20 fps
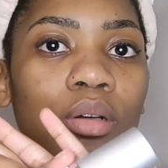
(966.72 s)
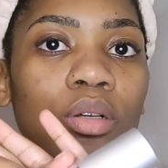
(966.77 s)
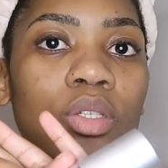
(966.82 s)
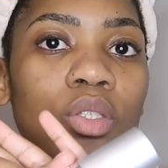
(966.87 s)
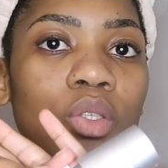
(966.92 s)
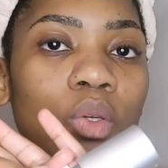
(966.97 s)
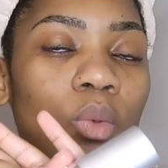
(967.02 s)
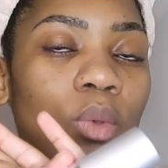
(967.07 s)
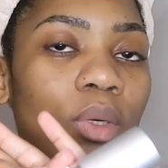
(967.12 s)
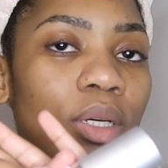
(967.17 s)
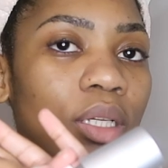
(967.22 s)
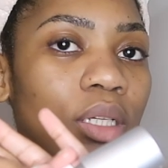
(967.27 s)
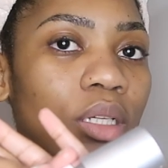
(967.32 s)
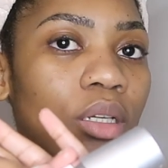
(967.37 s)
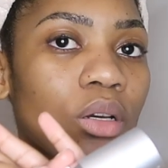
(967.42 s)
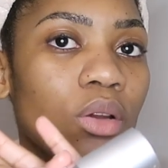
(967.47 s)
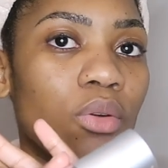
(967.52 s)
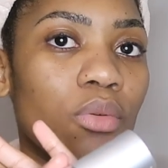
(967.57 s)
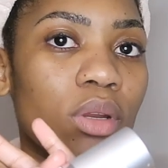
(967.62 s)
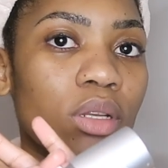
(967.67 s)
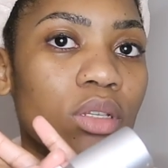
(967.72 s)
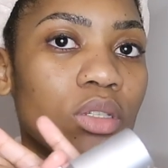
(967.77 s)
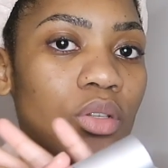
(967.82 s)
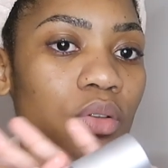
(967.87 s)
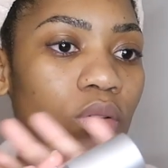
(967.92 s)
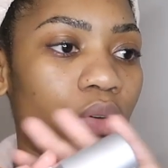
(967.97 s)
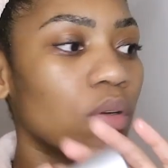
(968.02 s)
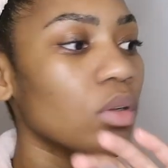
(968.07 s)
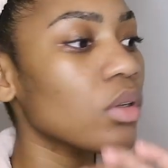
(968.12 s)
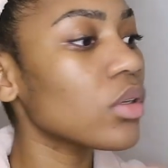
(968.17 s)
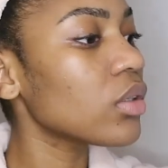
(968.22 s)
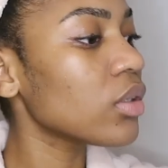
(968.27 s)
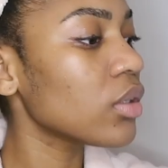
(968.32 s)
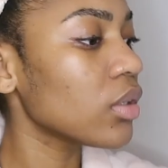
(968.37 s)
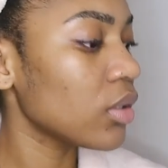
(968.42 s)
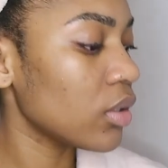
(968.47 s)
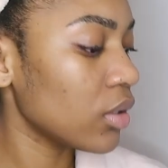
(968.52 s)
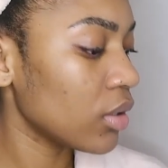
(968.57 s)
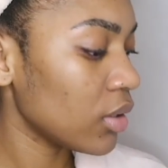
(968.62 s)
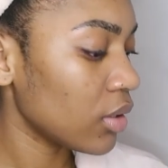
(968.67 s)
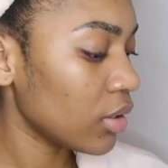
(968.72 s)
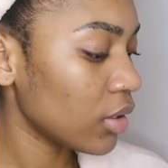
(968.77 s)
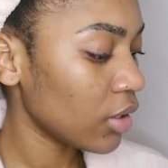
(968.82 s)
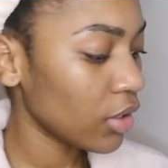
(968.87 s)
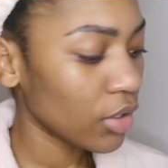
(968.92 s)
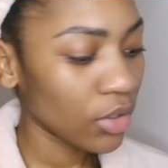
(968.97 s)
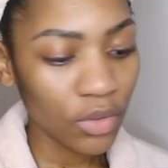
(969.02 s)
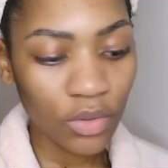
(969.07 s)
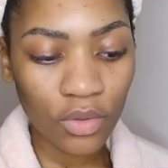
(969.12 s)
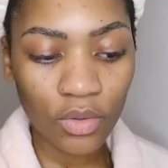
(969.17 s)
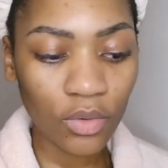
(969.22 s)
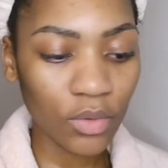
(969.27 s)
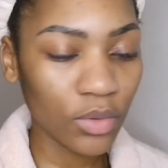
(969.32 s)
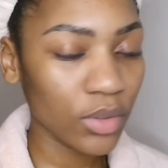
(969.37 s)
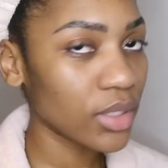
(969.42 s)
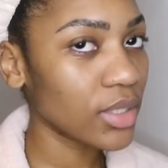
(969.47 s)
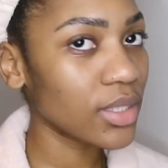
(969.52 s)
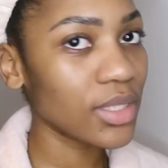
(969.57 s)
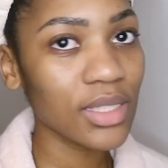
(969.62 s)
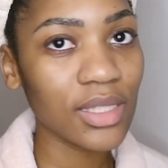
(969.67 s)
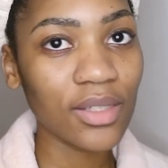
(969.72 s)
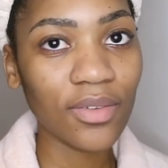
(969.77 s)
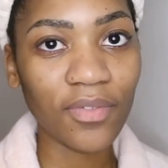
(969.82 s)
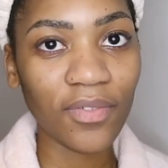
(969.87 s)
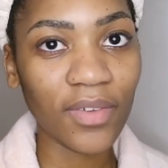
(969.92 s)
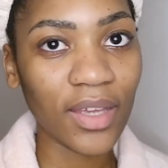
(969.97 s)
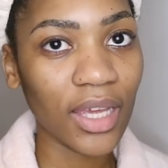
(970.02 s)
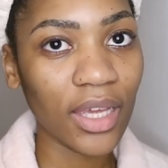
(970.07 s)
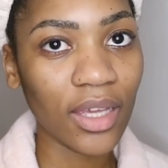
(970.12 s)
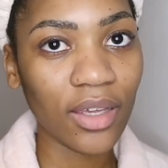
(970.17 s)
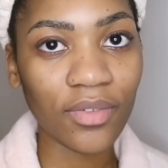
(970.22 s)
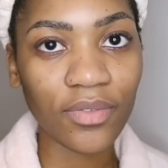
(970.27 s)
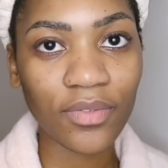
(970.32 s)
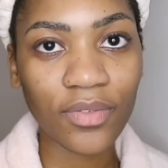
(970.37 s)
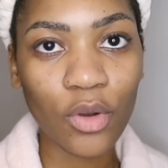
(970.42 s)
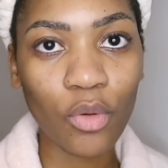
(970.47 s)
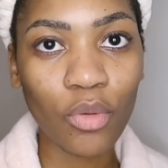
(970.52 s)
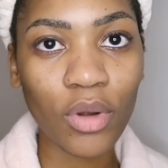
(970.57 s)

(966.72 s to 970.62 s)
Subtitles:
Skoon Retinal, you know, this is a fave.